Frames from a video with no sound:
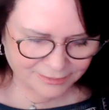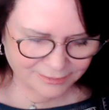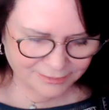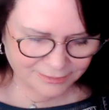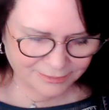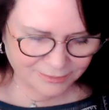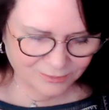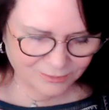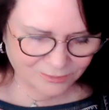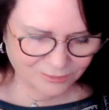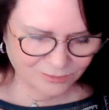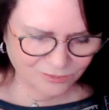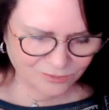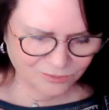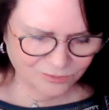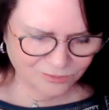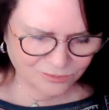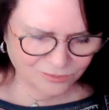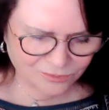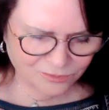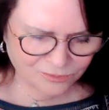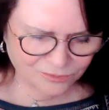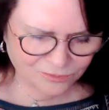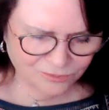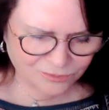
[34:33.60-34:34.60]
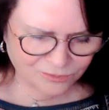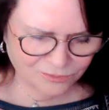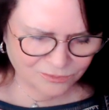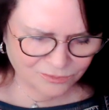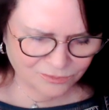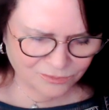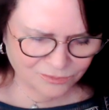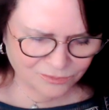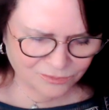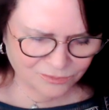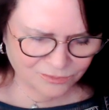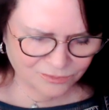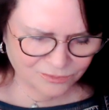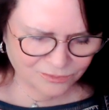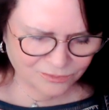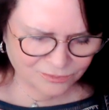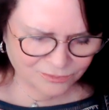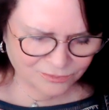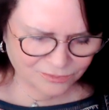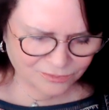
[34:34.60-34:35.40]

(silence)